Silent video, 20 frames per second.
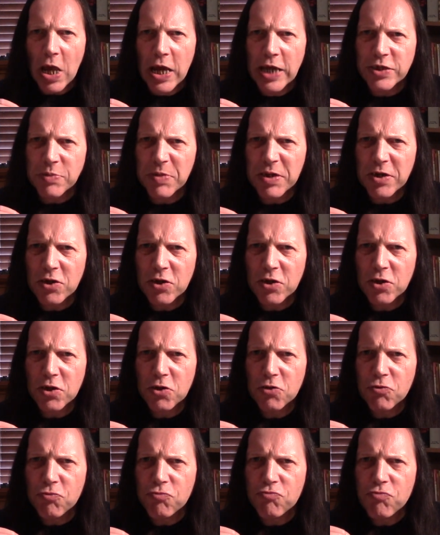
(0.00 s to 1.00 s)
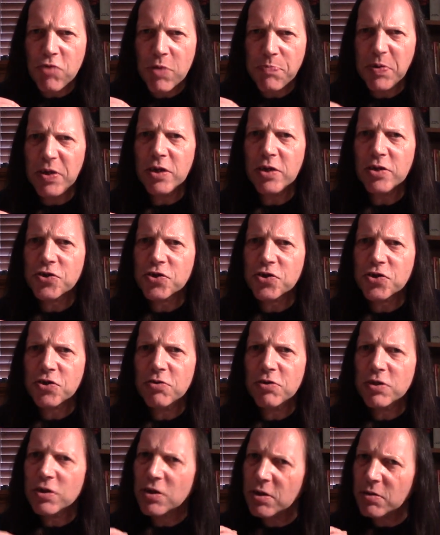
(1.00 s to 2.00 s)
it's a bit of grippiness
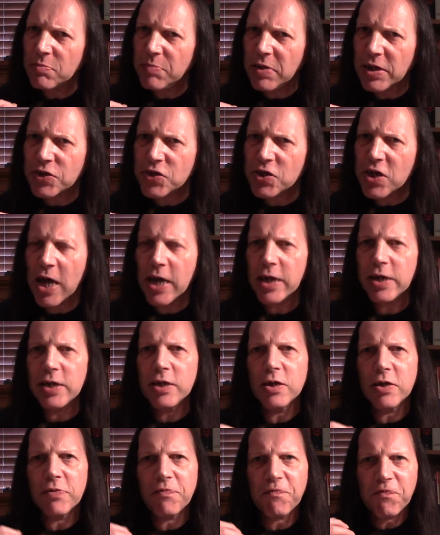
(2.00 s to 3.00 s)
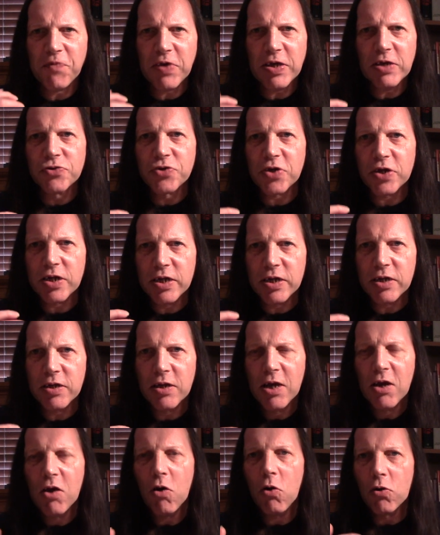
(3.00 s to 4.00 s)
to it, a little bit of tannin. It feels,
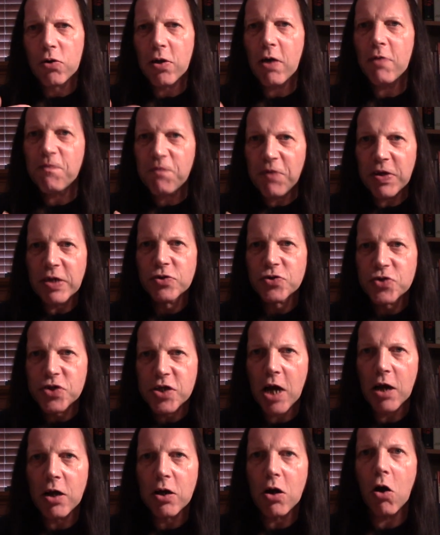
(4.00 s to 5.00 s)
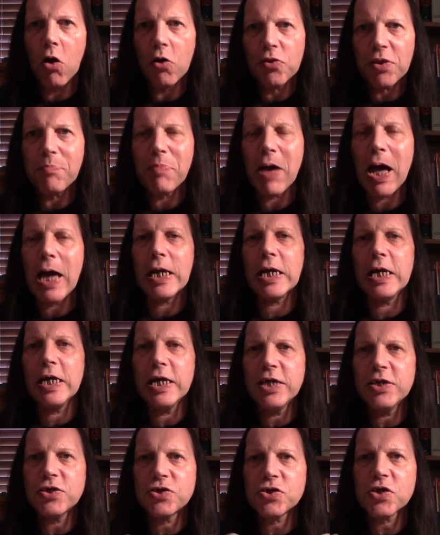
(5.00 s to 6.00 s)
although it feels younger on the
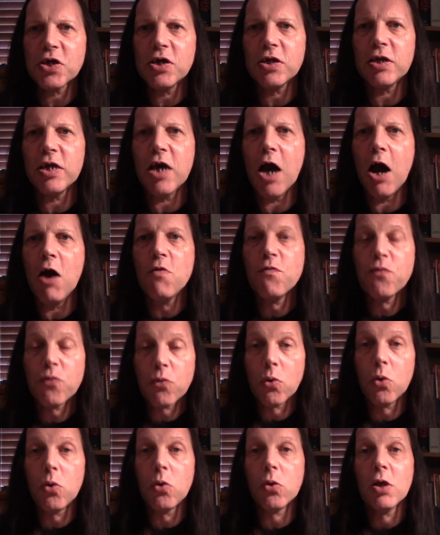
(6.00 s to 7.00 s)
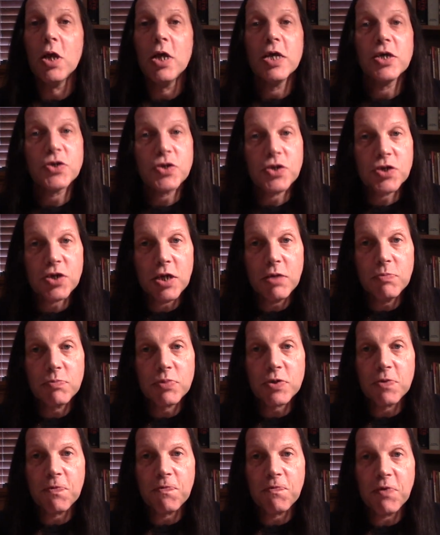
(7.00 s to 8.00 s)
palate, it certainly overall
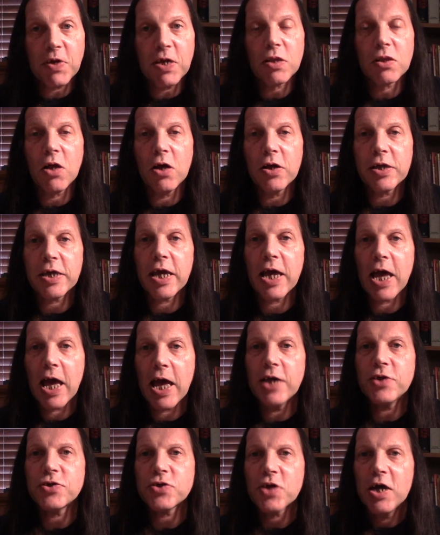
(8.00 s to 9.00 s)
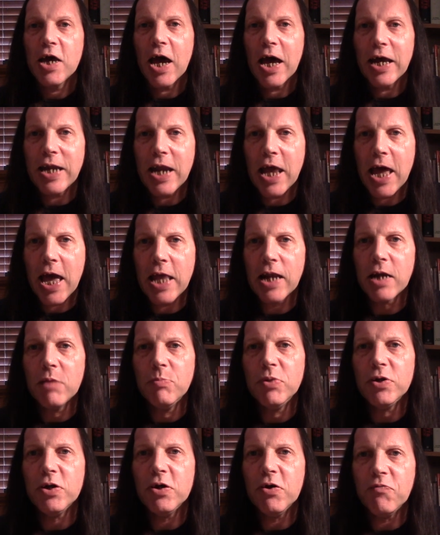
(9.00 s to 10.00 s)
seems to feel like it has an
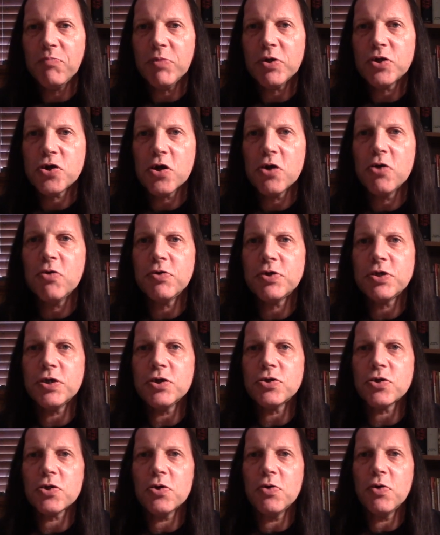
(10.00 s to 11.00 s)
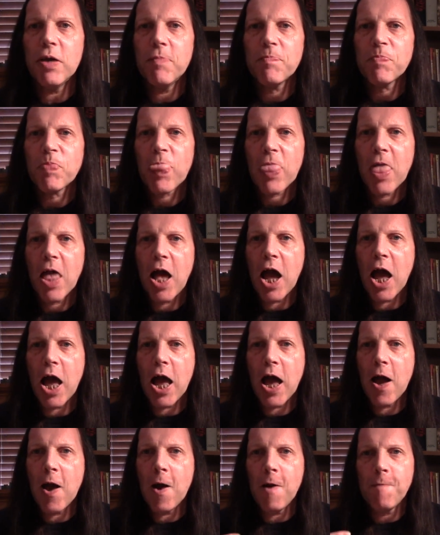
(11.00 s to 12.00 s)
element of maturity to it.
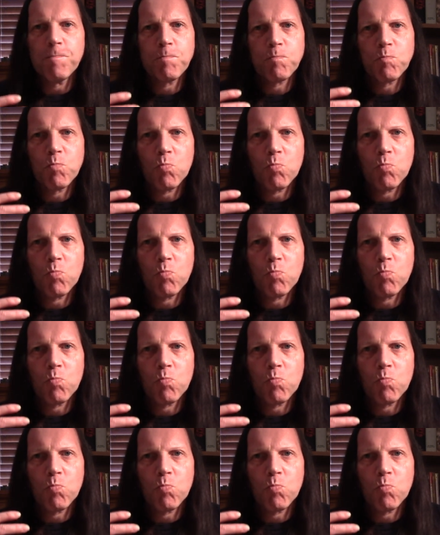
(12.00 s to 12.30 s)
And